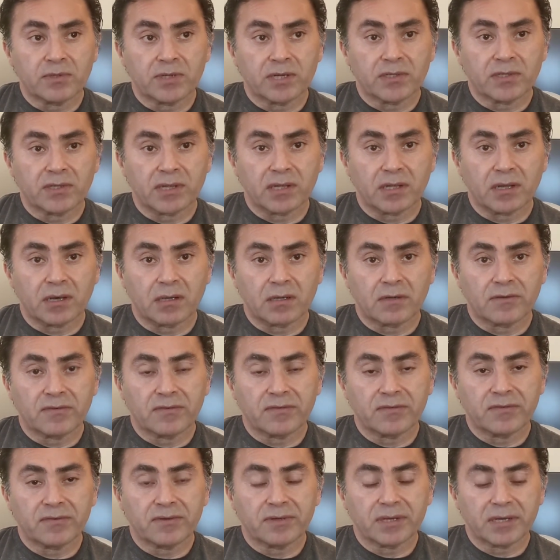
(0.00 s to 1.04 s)
There's a lot of
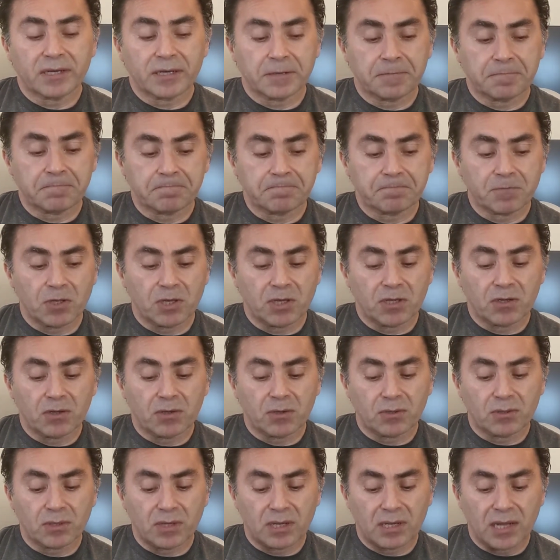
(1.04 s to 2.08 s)
you can
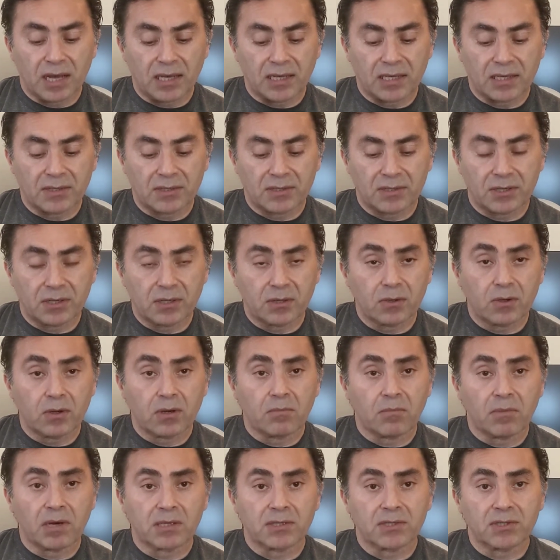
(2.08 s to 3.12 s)
go to Dice, you can go
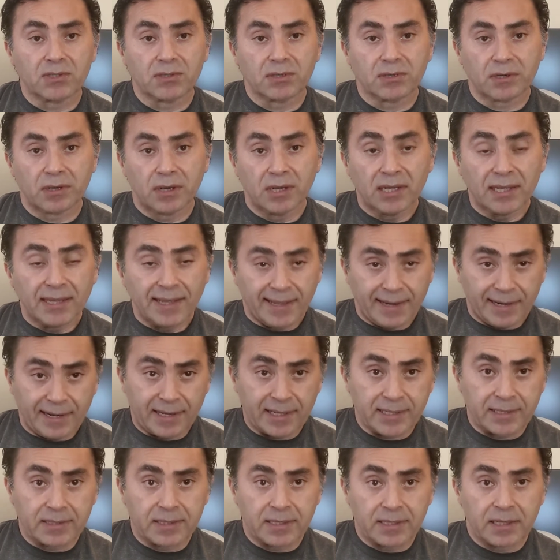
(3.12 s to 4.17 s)
to Monster,
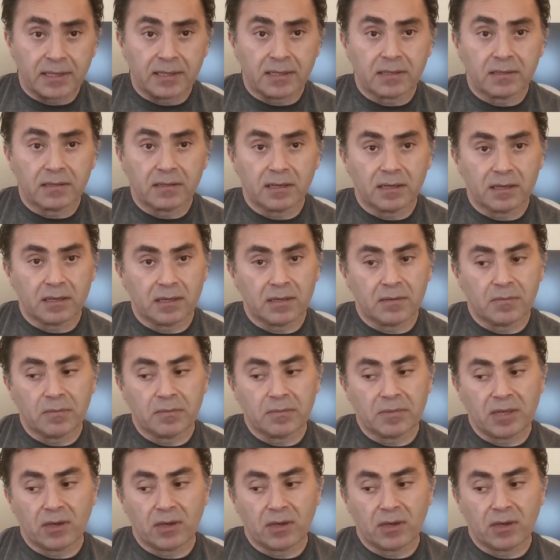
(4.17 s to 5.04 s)
LinkedIn.